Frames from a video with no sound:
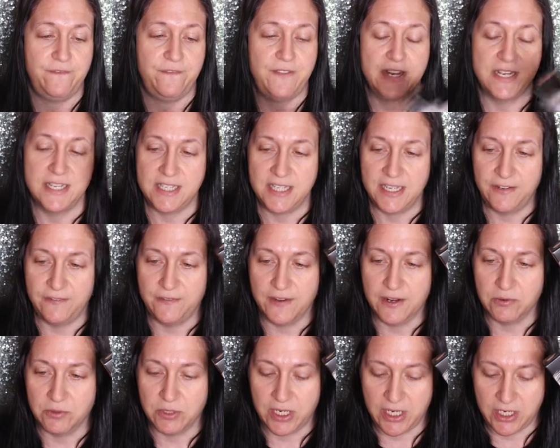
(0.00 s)
Fenty
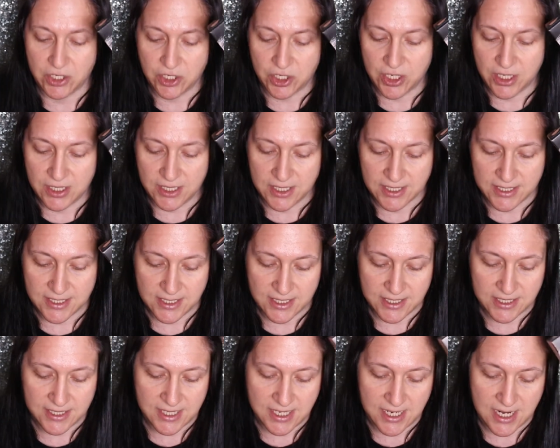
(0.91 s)
foundation. This
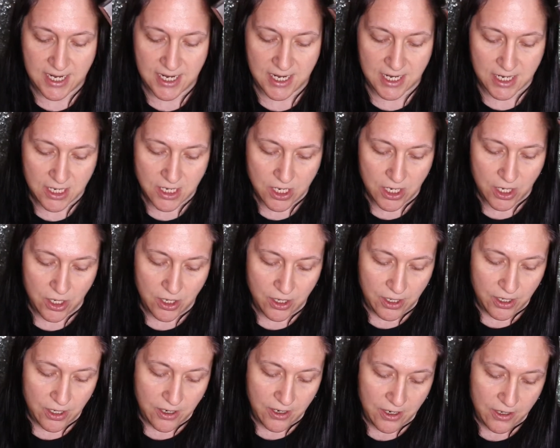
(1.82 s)
is the
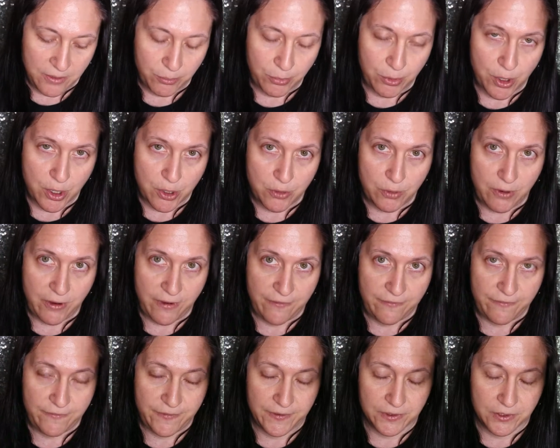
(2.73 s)
Pro
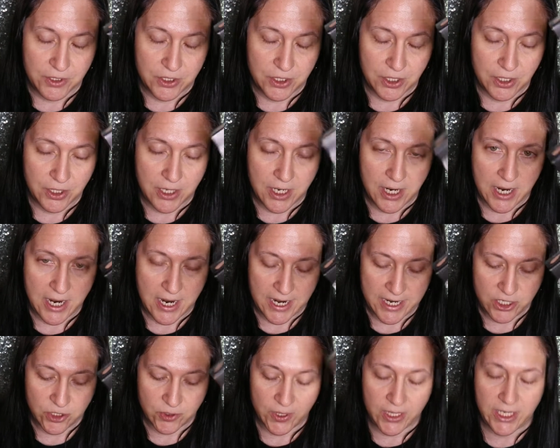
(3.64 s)
Filt'R
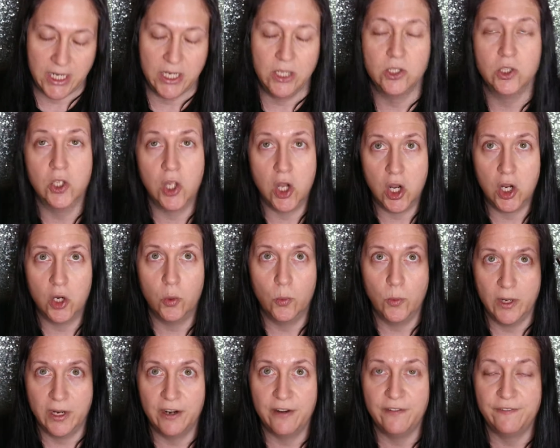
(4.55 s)
Hydrating
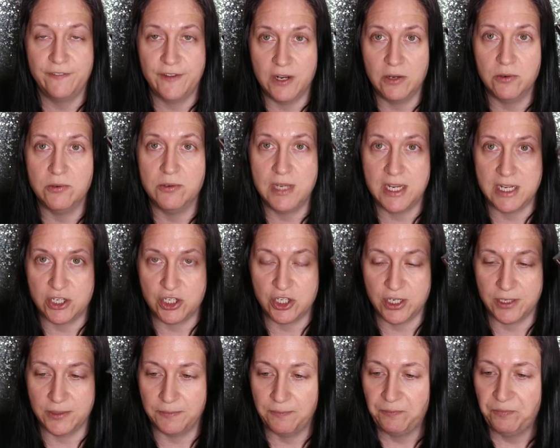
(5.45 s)
Longwear
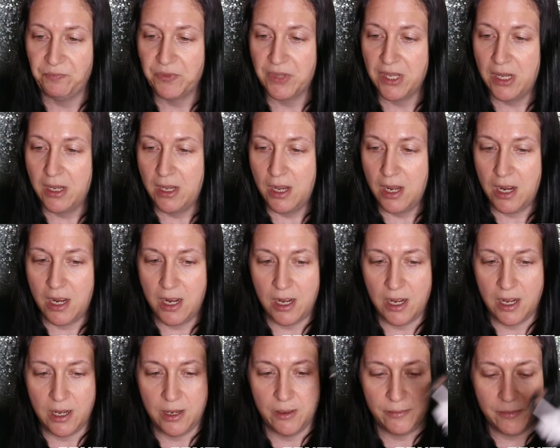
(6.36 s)
Foundation.
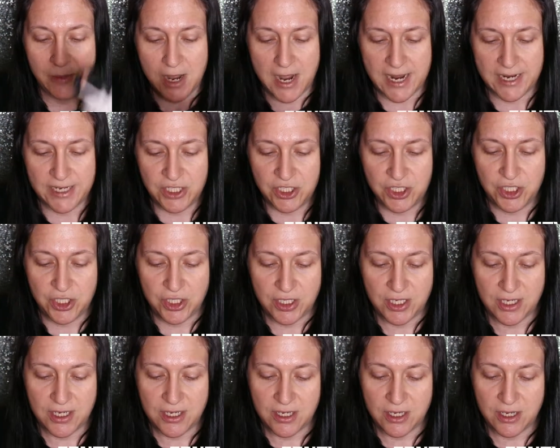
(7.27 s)
I
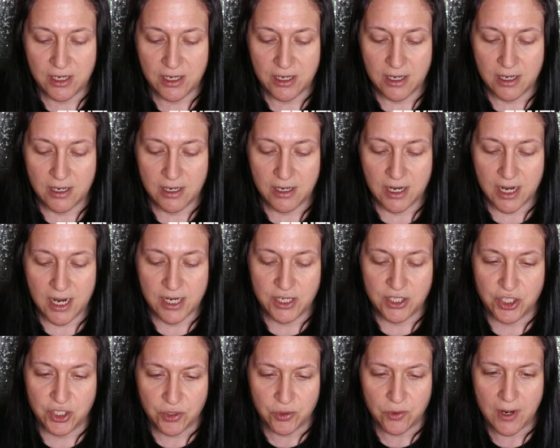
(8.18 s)

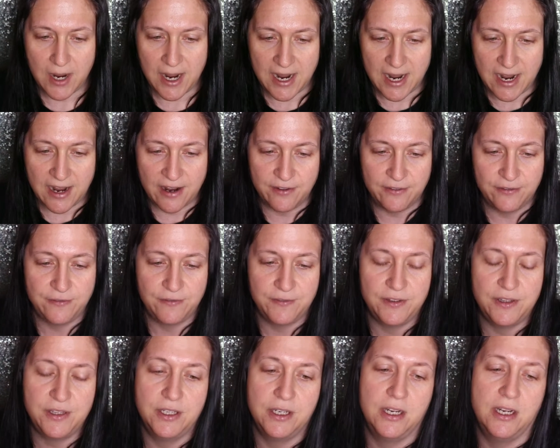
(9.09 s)
do
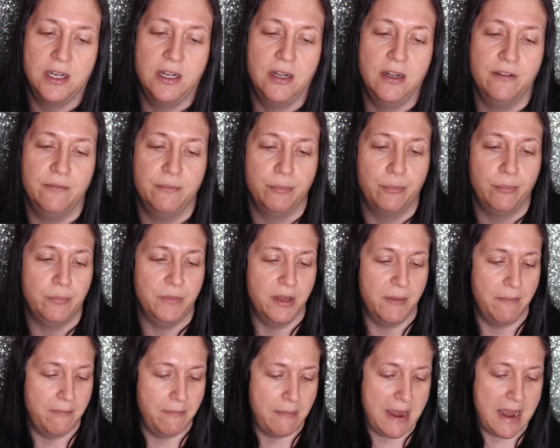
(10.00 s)
have the
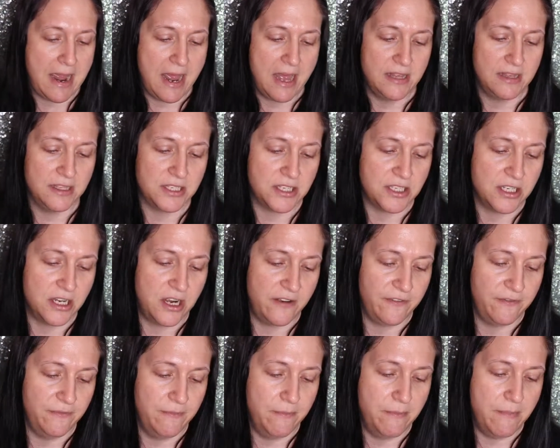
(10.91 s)
matte, the
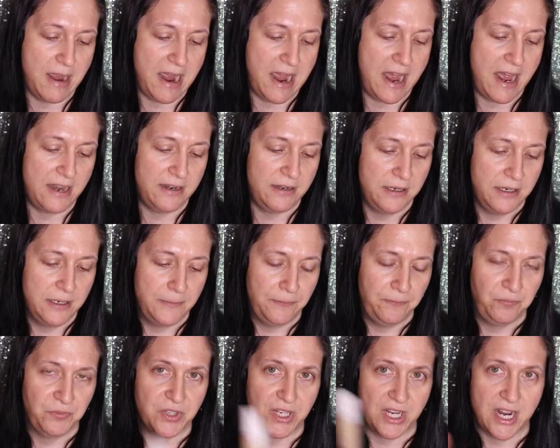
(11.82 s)
soft matte
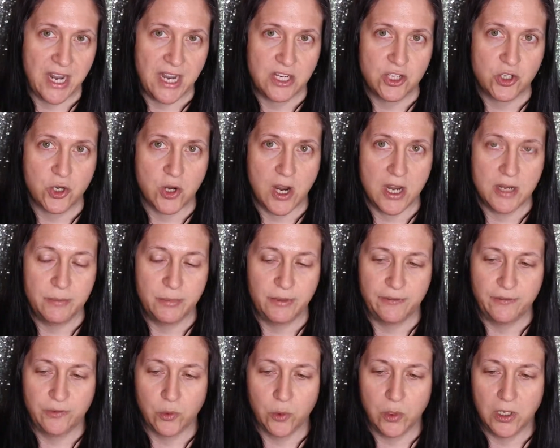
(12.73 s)
that I had tried
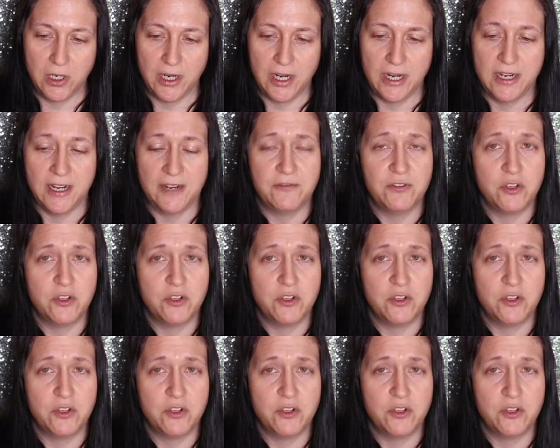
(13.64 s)
before, and